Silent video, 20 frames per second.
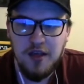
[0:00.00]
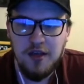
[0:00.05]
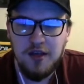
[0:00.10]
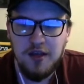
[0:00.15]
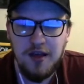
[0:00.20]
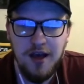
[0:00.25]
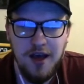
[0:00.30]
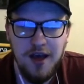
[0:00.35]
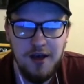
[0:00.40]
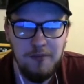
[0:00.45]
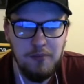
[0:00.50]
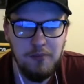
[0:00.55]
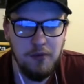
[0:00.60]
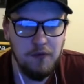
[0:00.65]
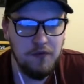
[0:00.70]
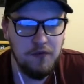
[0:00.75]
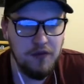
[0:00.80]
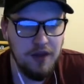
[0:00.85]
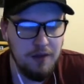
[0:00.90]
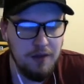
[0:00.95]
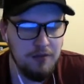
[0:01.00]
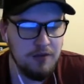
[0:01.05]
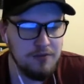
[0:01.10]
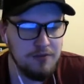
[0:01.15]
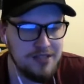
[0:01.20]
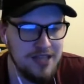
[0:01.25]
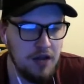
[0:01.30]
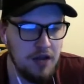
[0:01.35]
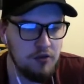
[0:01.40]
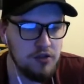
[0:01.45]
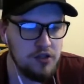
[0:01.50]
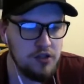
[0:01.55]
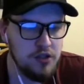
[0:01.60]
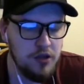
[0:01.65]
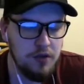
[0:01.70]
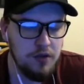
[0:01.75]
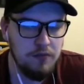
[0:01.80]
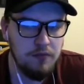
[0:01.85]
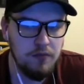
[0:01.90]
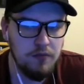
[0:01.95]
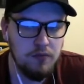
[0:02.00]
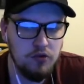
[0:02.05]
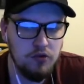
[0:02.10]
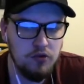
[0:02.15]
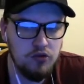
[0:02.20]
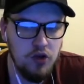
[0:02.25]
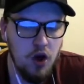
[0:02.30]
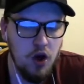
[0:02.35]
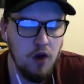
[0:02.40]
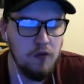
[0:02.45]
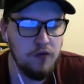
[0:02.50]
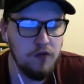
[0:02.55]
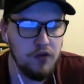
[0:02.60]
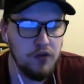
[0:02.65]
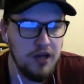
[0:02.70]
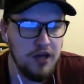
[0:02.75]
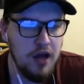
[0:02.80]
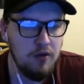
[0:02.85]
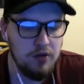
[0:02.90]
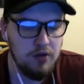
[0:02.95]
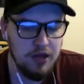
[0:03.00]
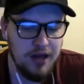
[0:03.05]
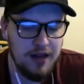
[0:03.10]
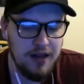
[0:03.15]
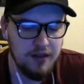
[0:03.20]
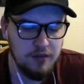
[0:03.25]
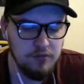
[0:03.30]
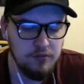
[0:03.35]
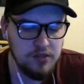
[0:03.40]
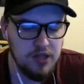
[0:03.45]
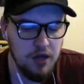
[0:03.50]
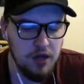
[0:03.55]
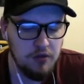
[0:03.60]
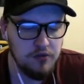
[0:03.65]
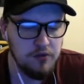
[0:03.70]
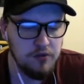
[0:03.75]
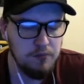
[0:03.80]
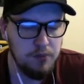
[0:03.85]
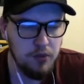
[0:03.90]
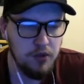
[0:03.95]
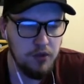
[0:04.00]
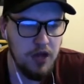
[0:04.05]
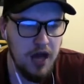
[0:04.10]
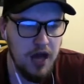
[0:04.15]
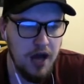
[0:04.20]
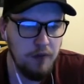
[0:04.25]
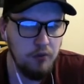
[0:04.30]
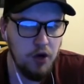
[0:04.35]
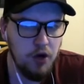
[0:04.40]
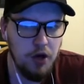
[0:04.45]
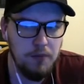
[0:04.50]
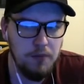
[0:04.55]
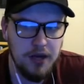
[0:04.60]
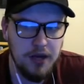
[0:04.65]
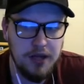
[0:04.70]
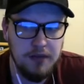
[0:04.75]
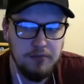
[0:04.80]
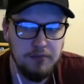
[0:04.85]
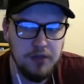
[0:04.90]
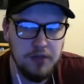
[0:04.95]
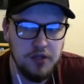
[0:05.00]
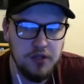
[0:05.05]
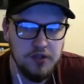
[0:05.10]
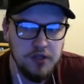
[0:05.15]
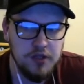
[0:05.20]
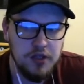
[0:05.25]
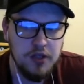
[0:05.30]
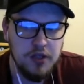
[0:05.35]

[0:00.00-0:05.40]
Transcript: but for them themselves to hopefully now collect themselves and put the hard work back in because